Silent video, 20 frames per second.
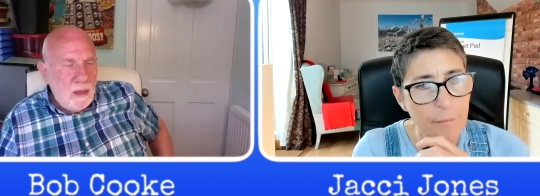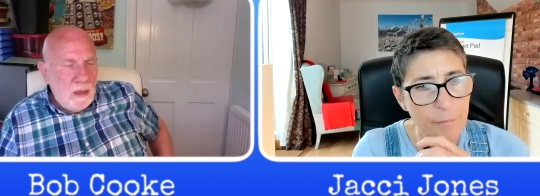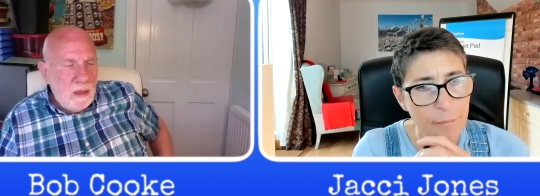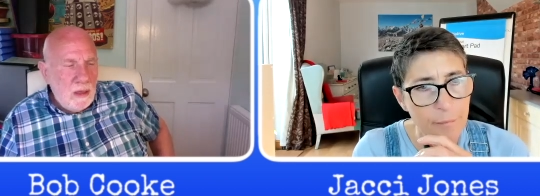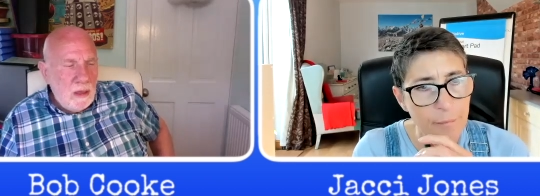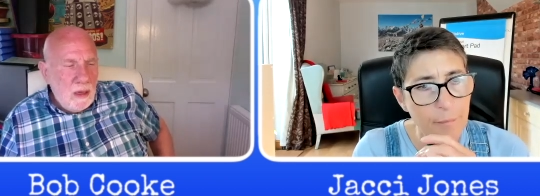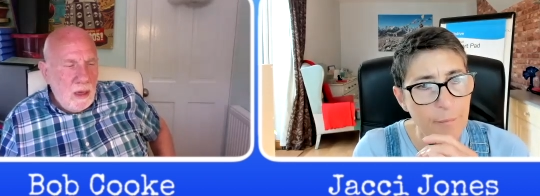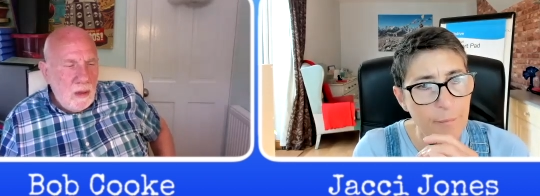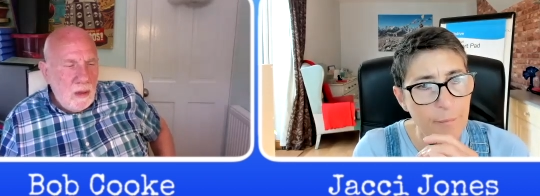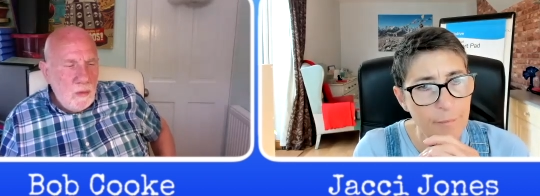
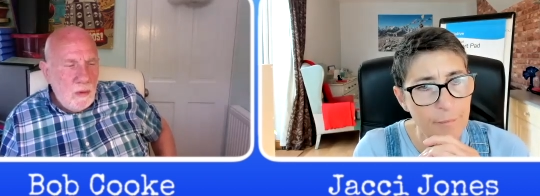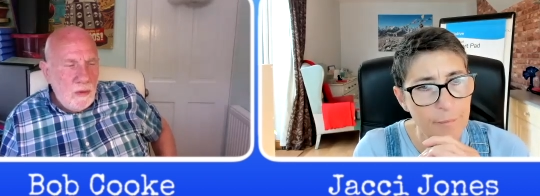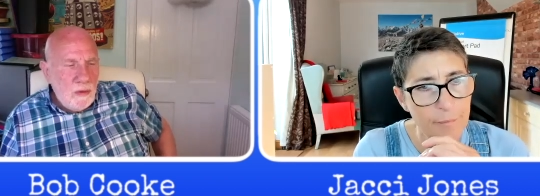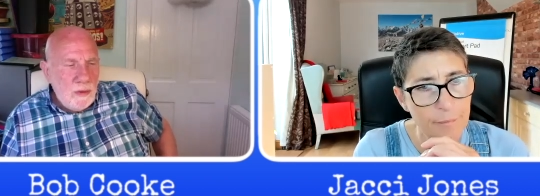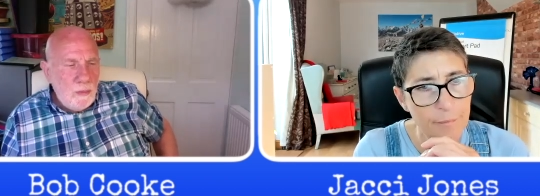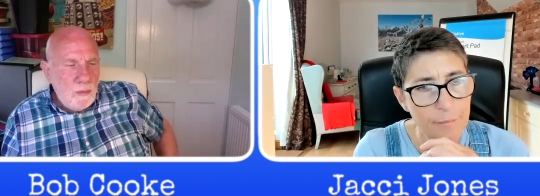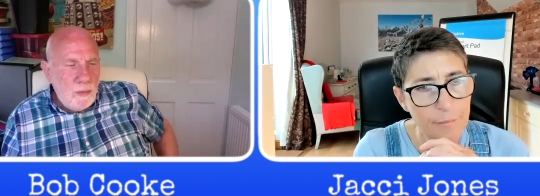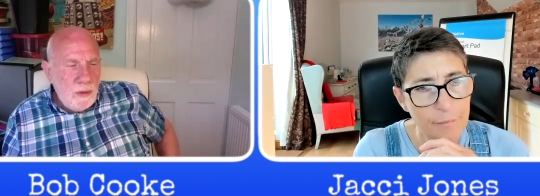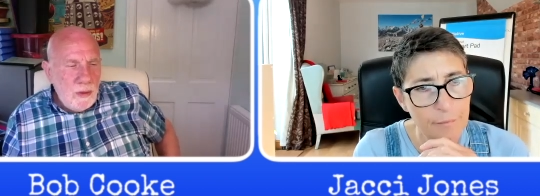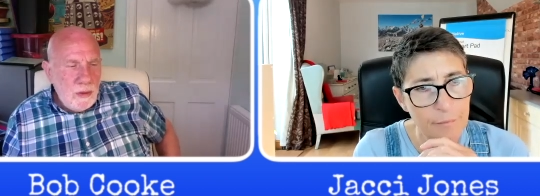Speaker 1: I'd want the
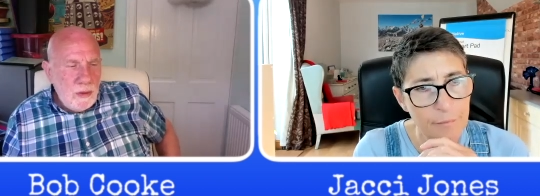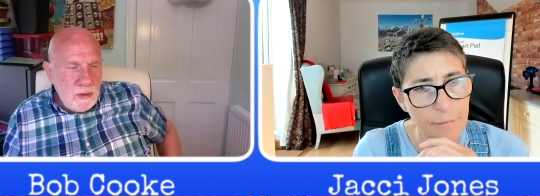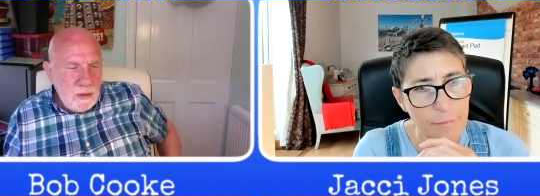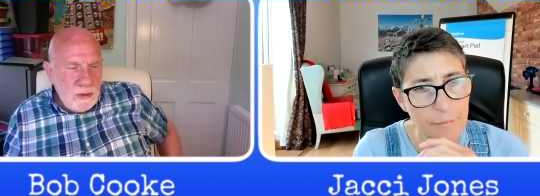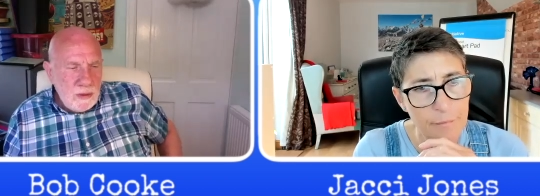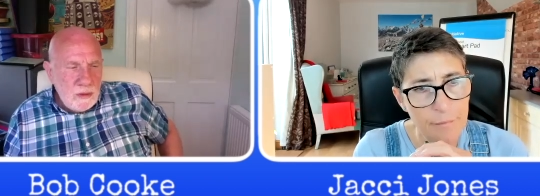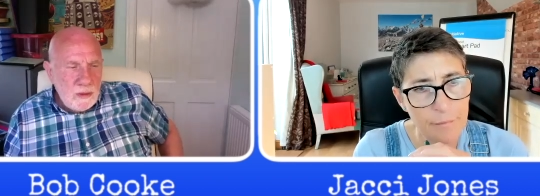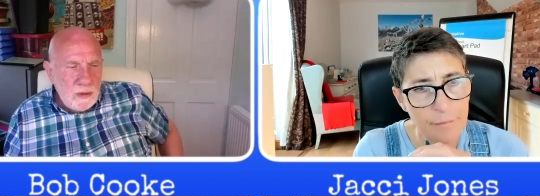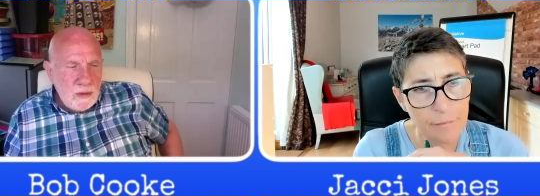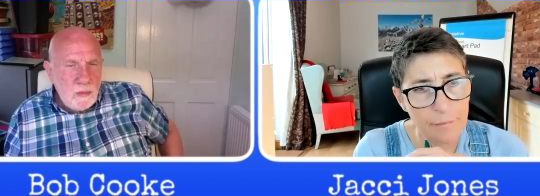person to
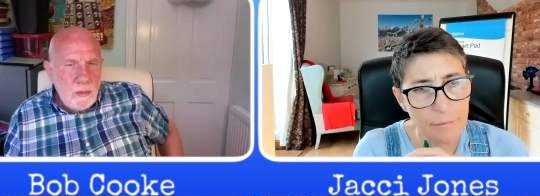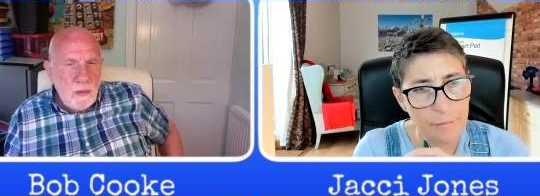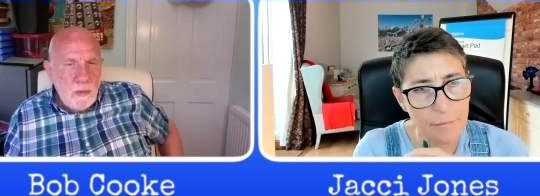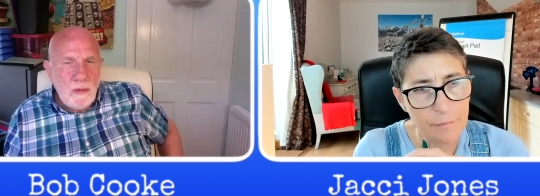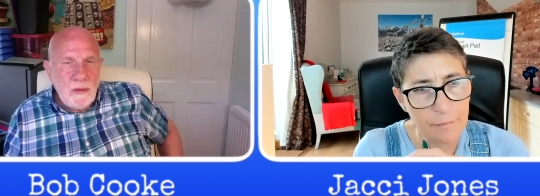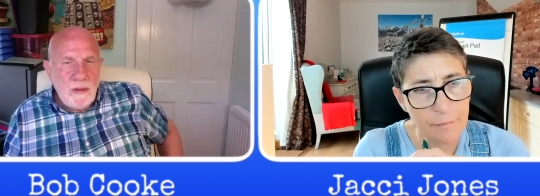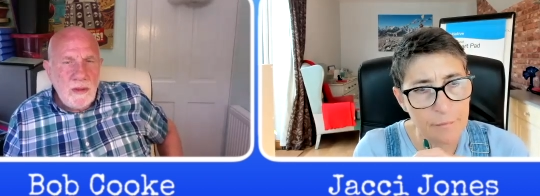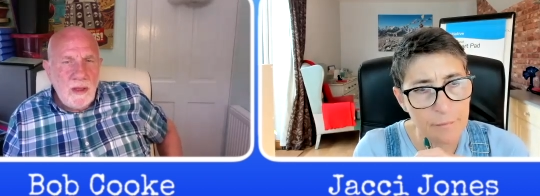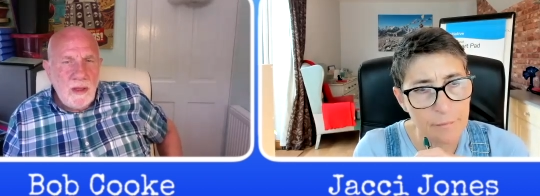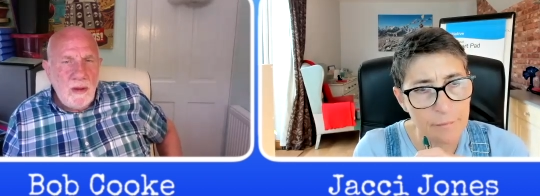explore it
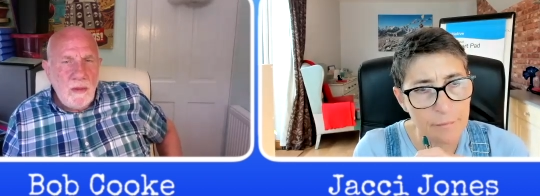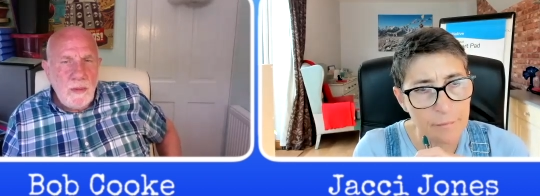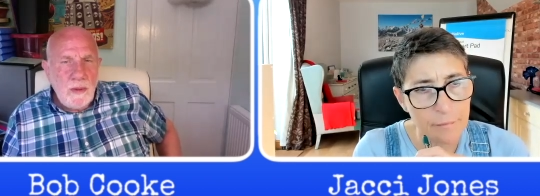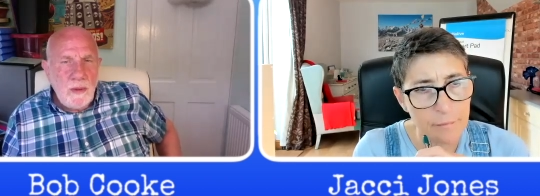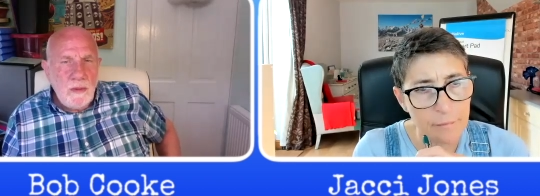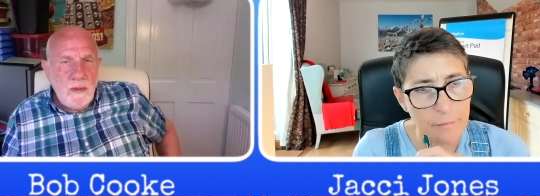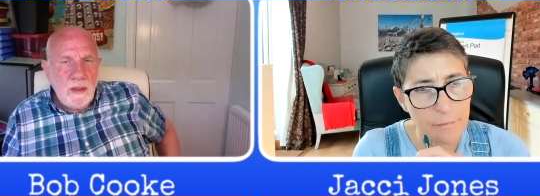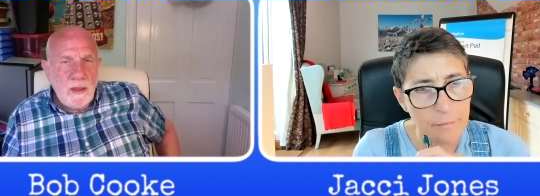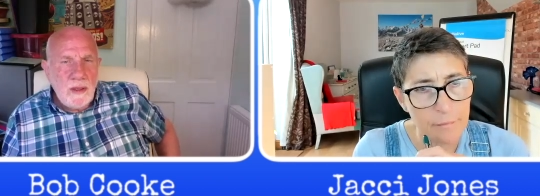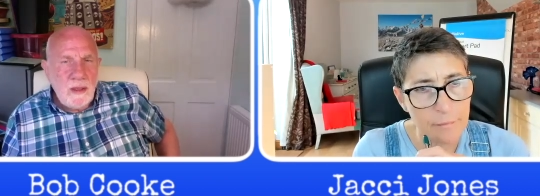
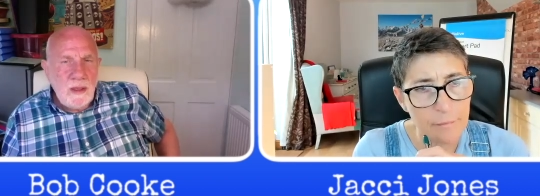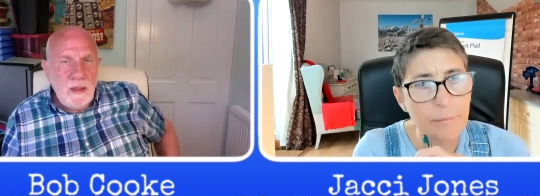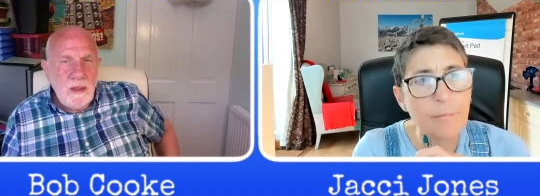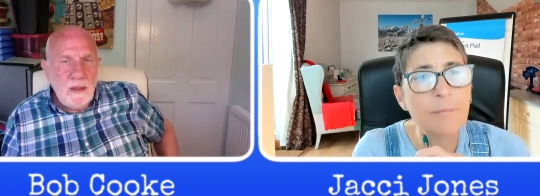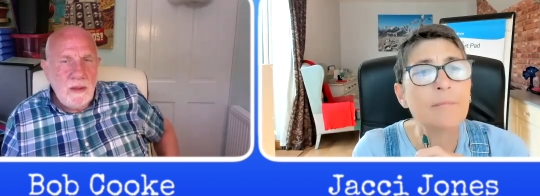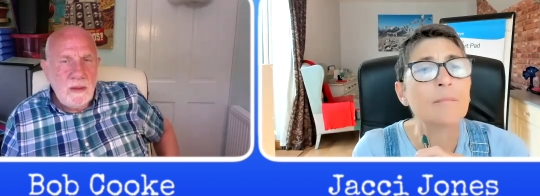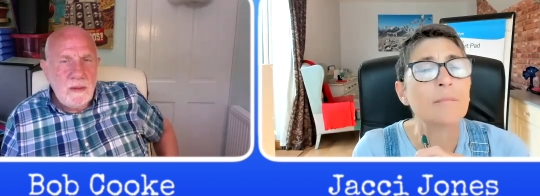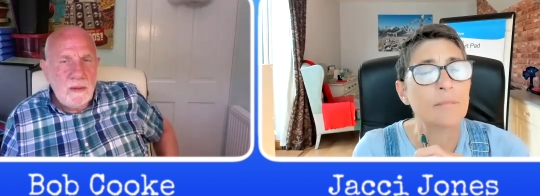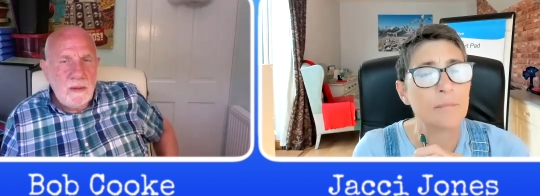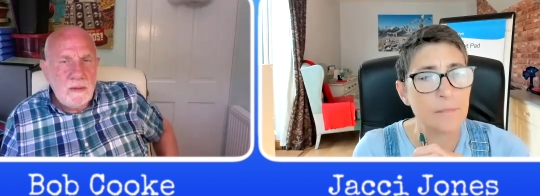therapeutically.
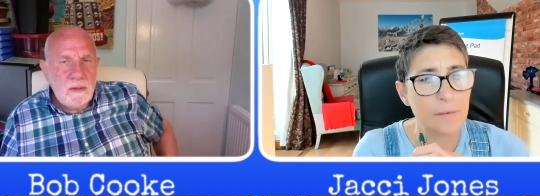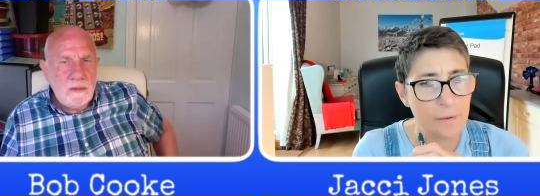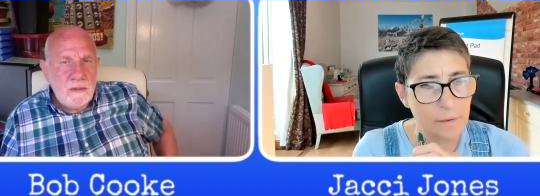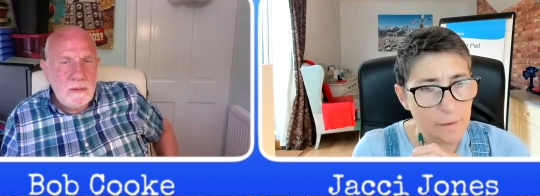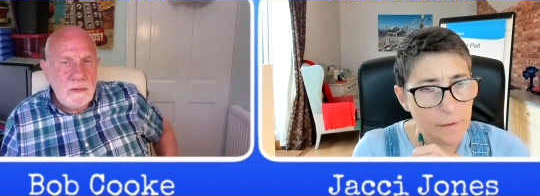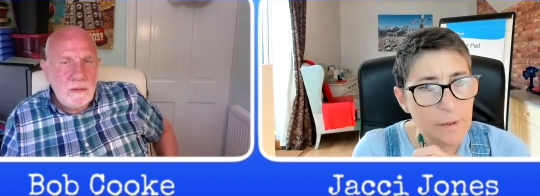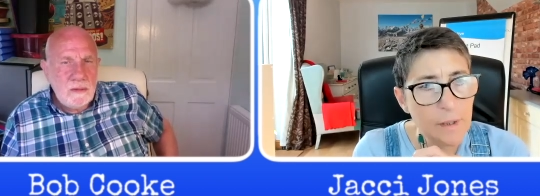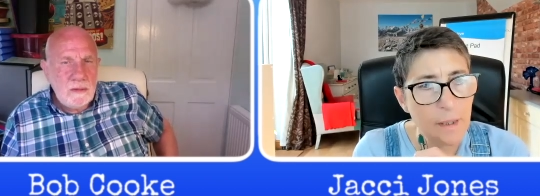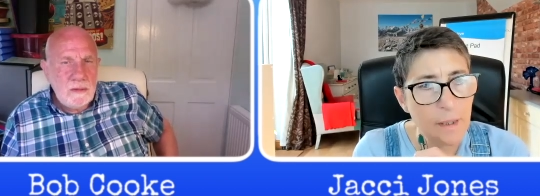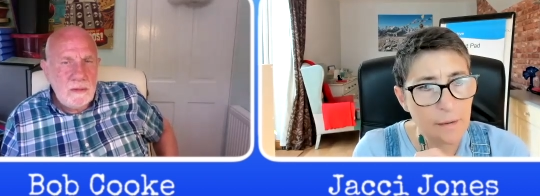
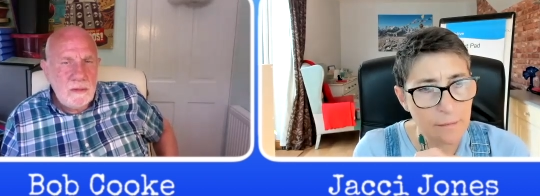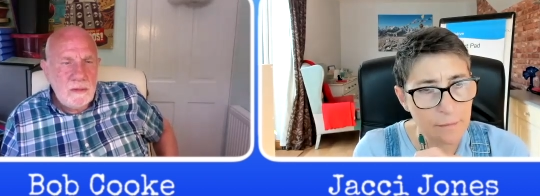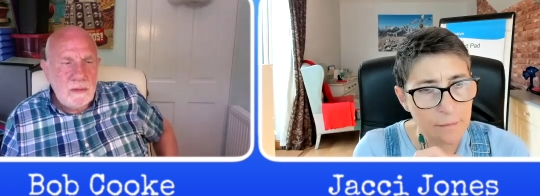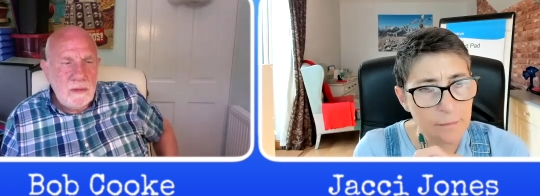Yeah.